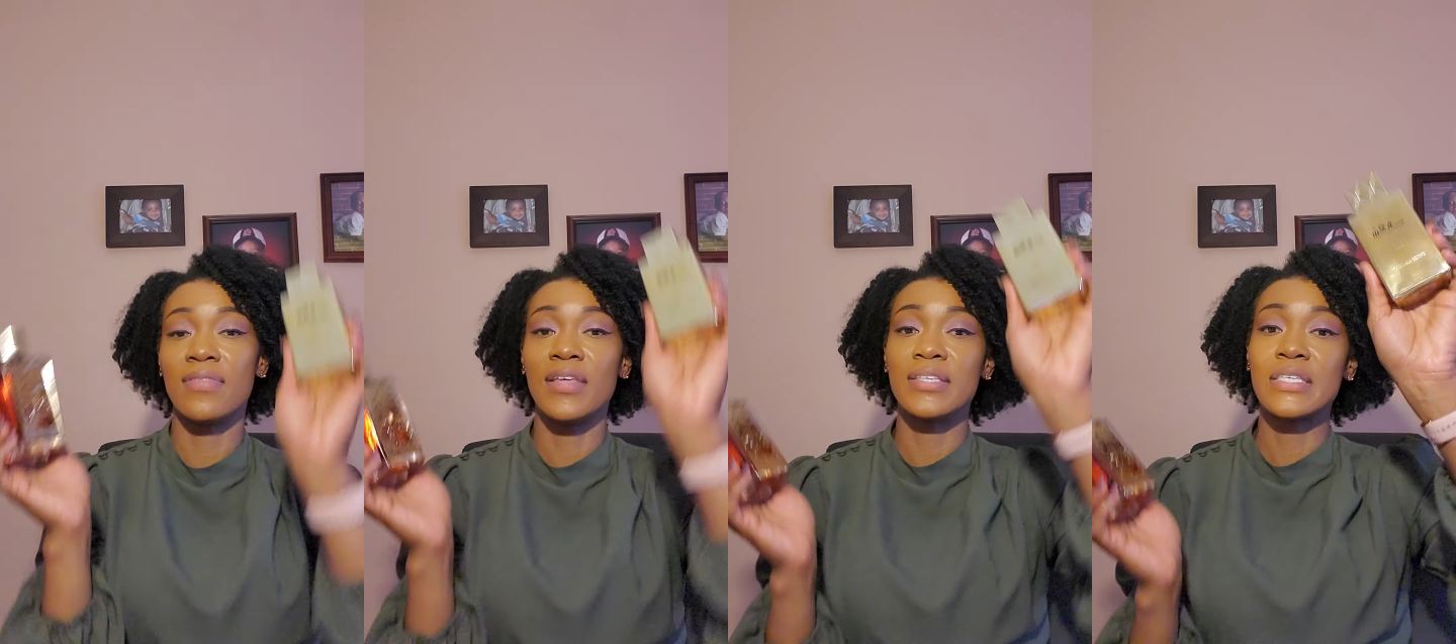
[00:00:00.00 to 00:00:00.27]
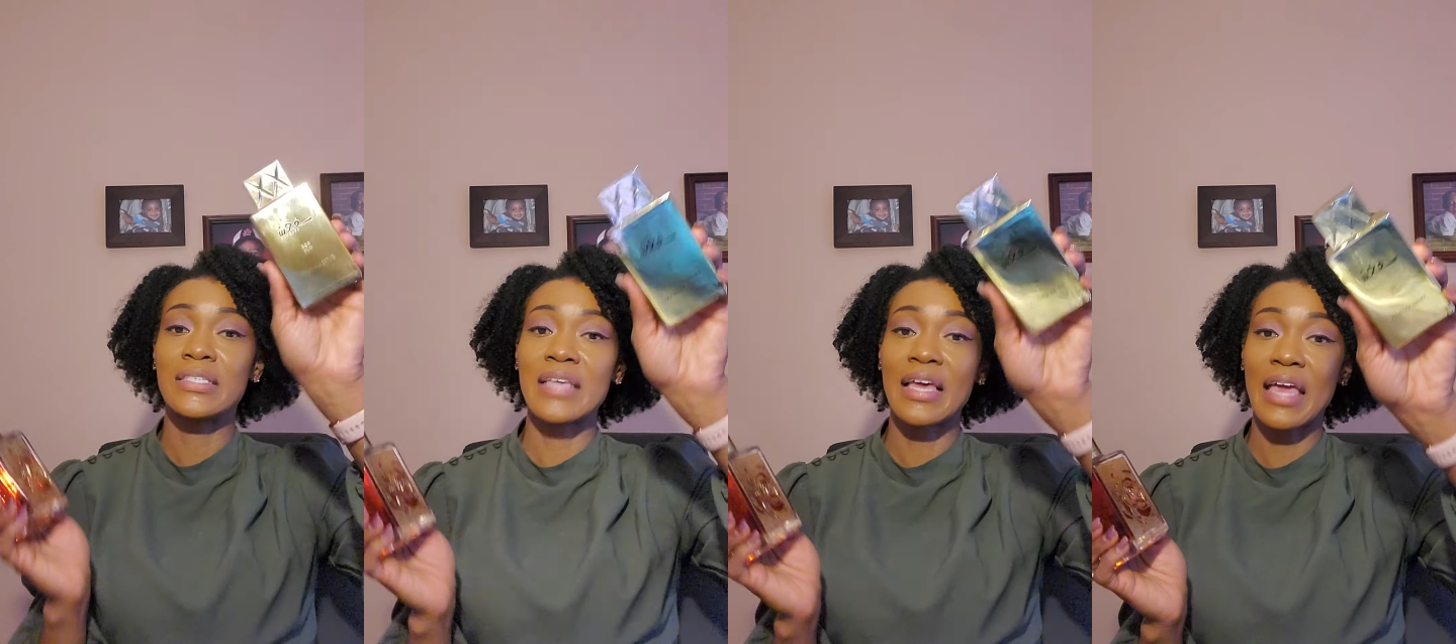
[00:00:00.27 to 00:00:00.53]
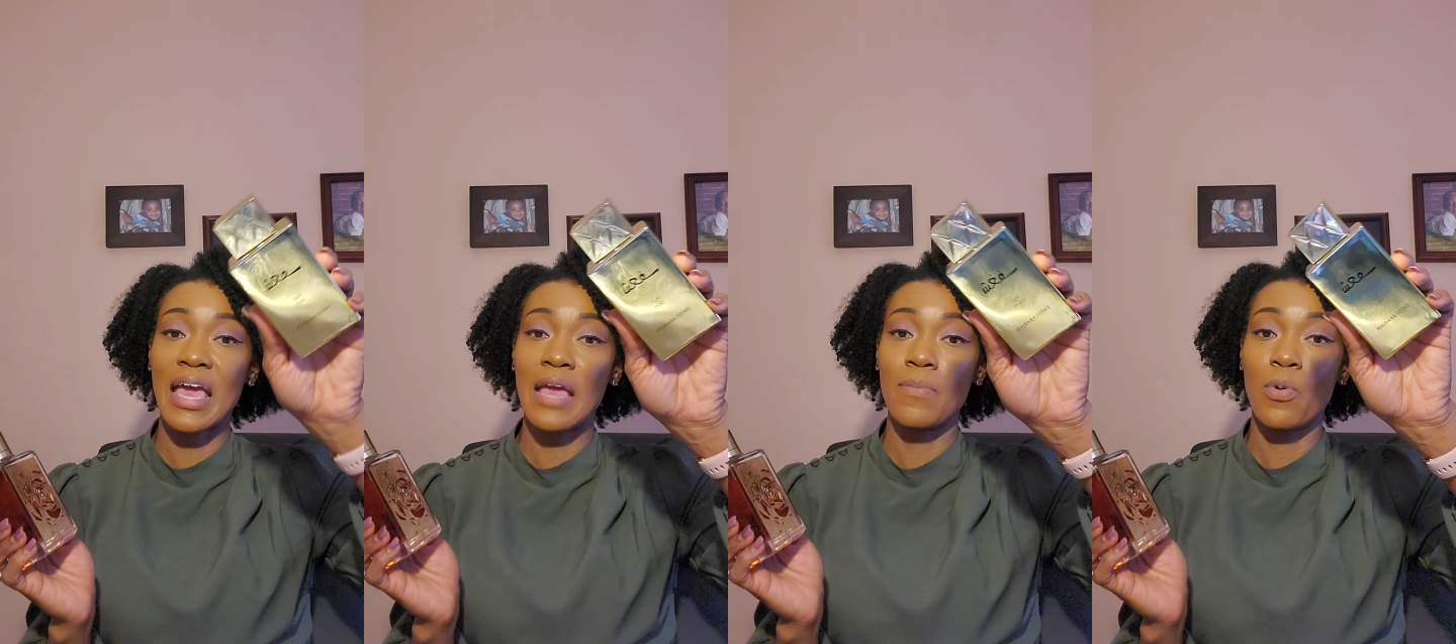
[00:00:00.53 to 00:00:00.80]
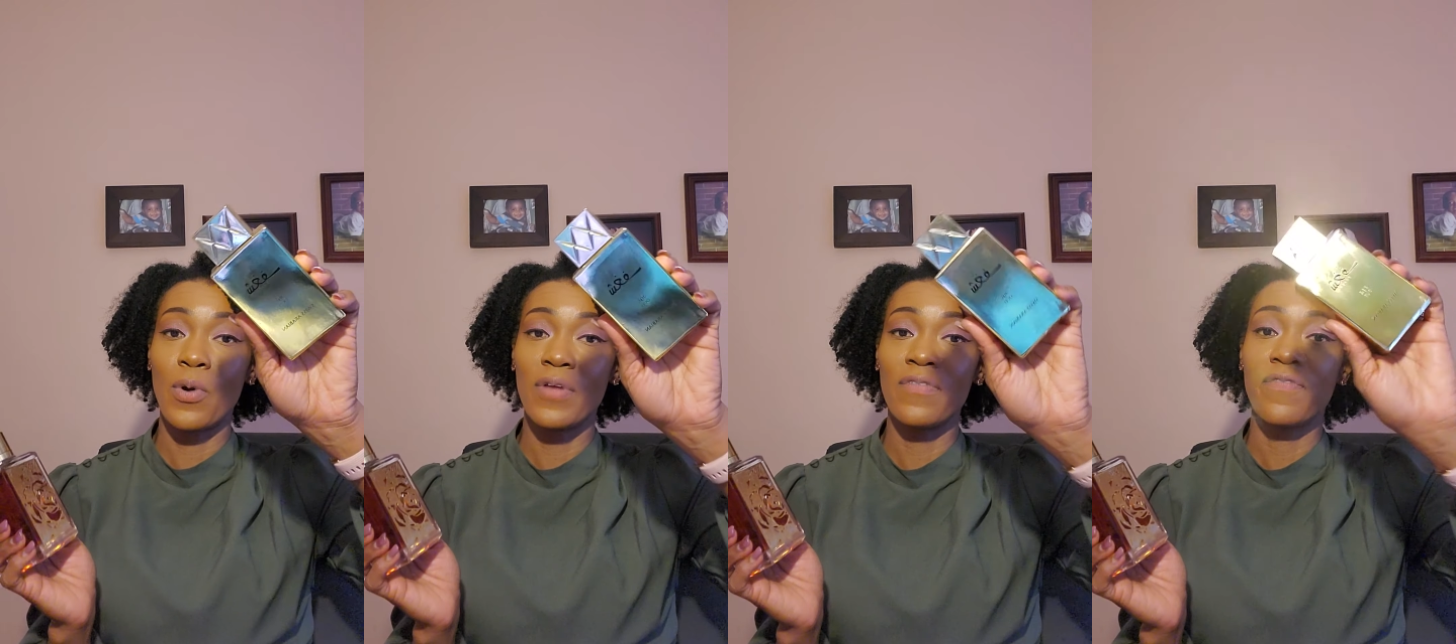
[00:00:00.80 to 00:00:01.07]
This is like
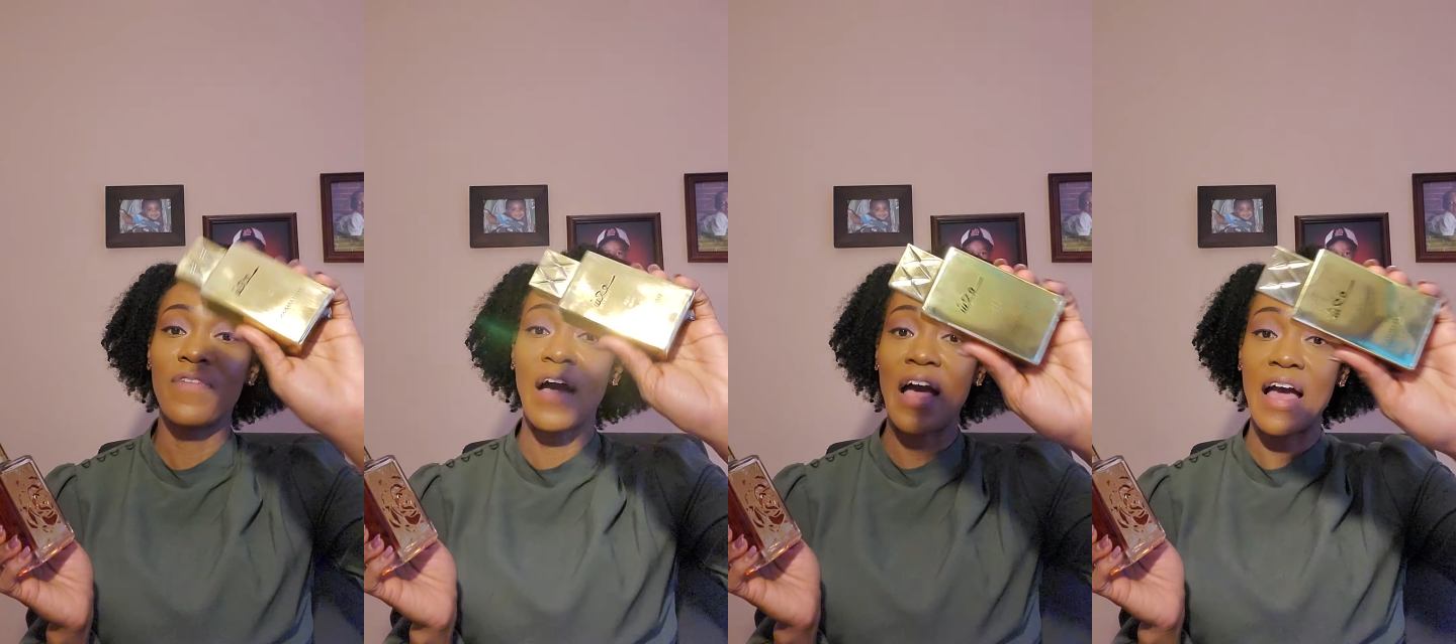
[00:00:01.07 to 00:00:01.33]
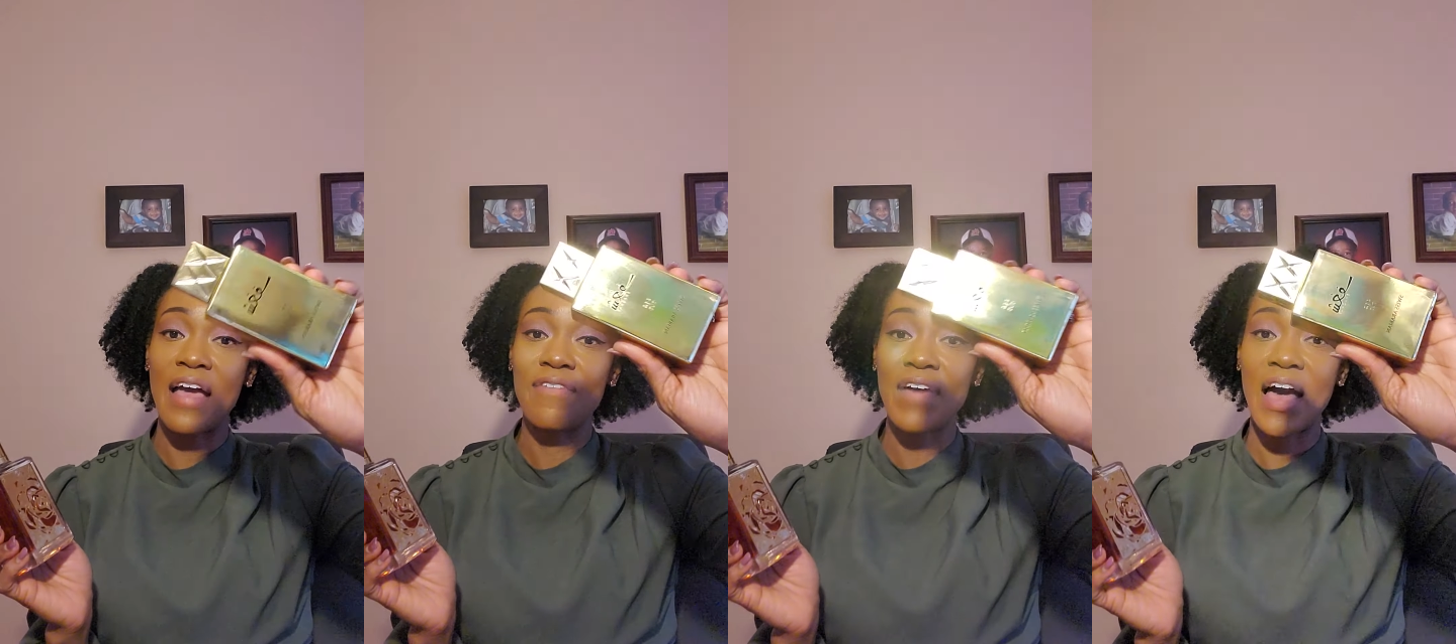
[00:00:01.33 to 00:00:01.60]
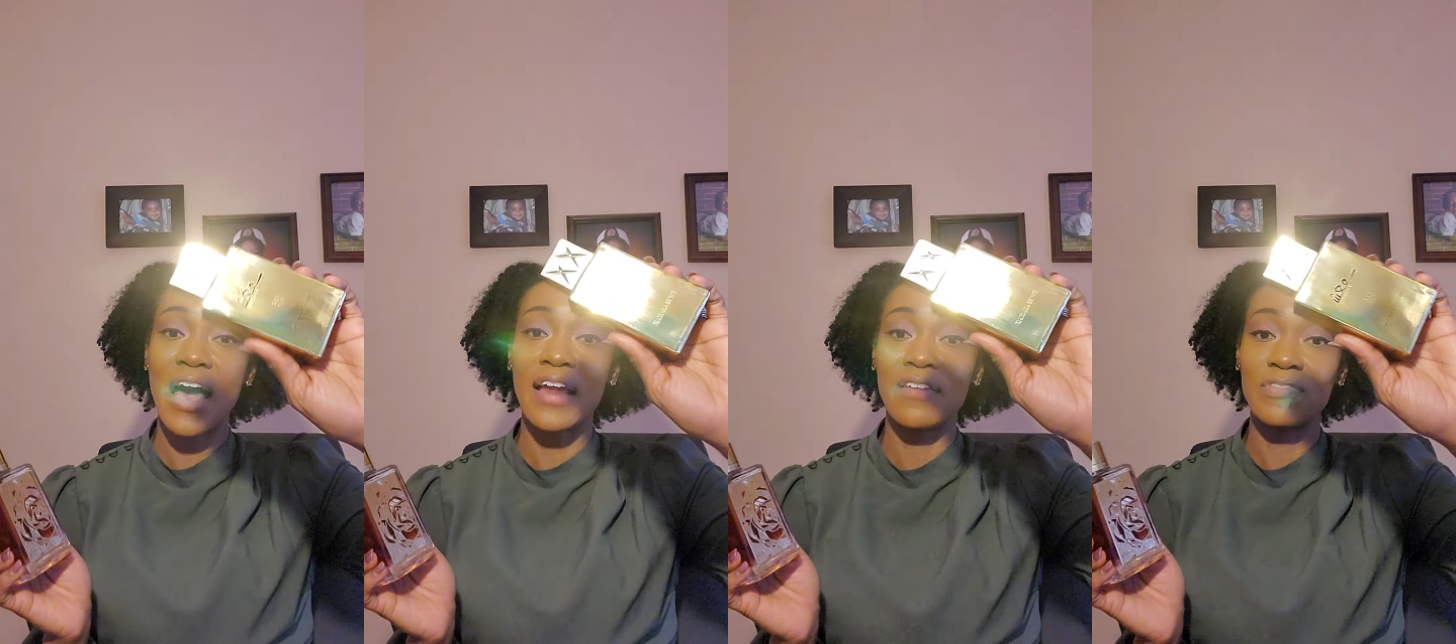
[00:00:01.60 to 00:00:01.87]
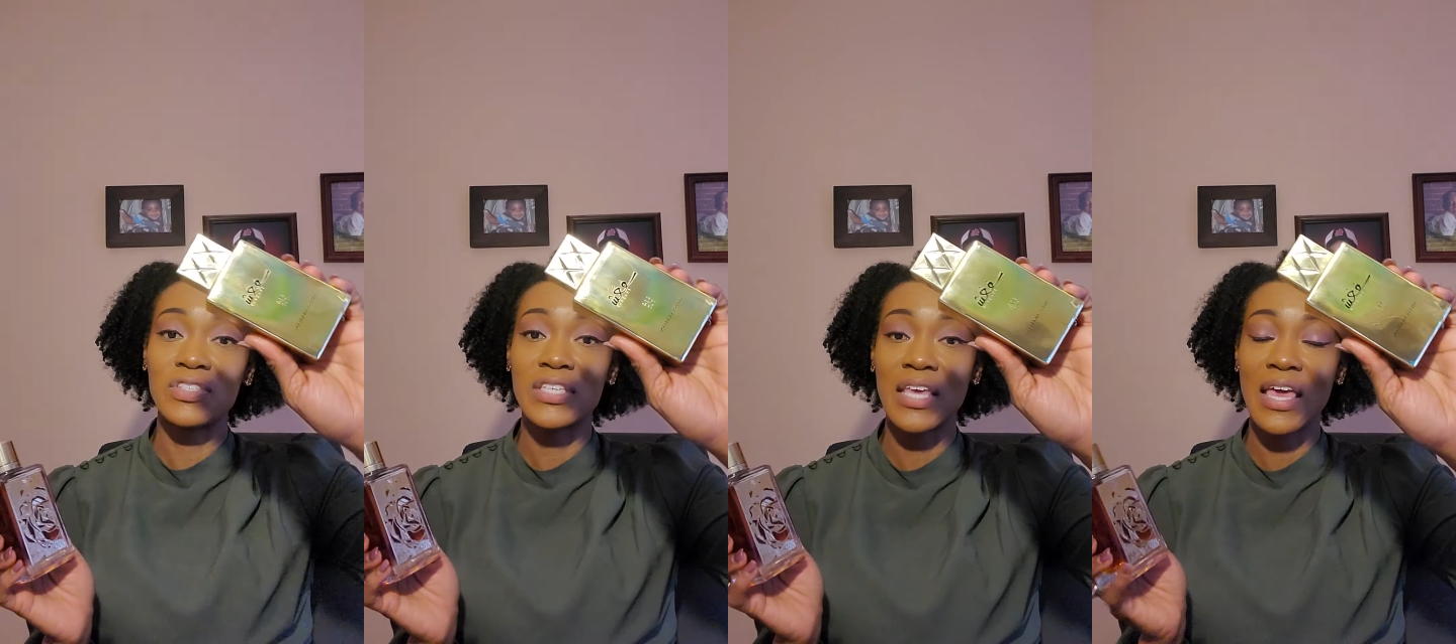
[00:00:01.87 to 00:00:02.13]
8.5 out
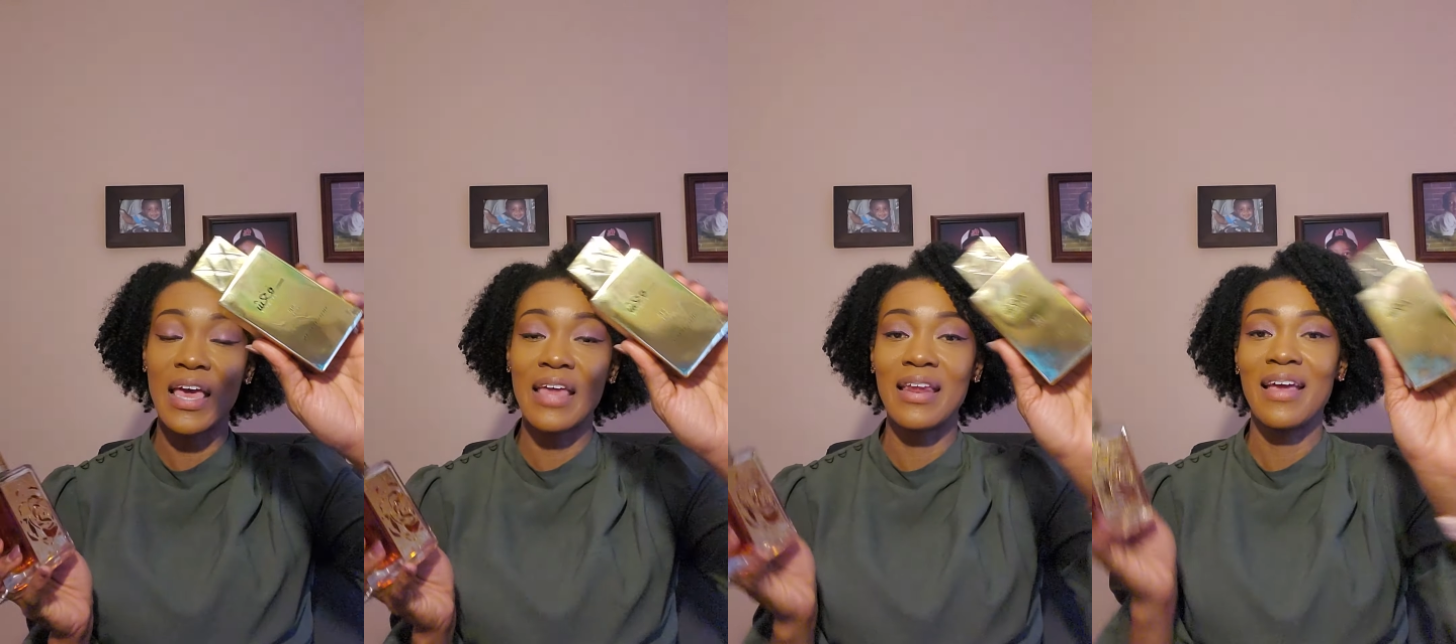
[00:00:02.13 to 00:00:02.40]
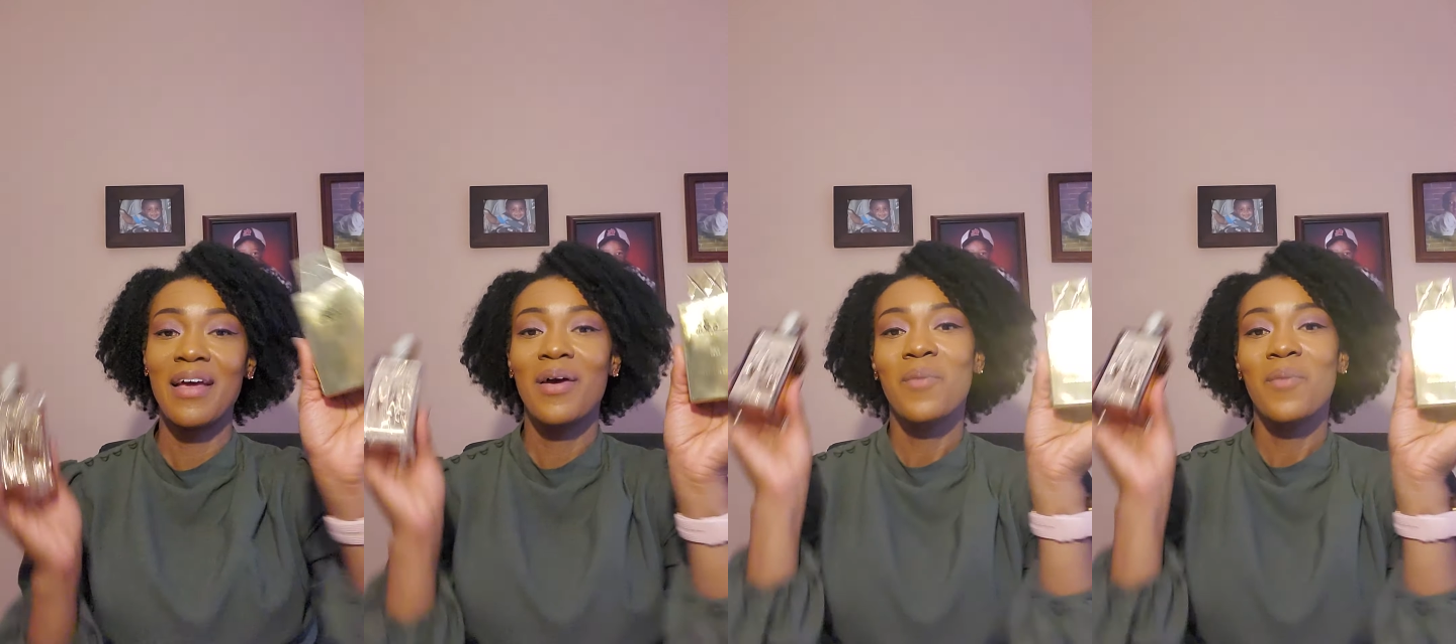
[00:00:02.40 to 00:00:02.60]
of 10.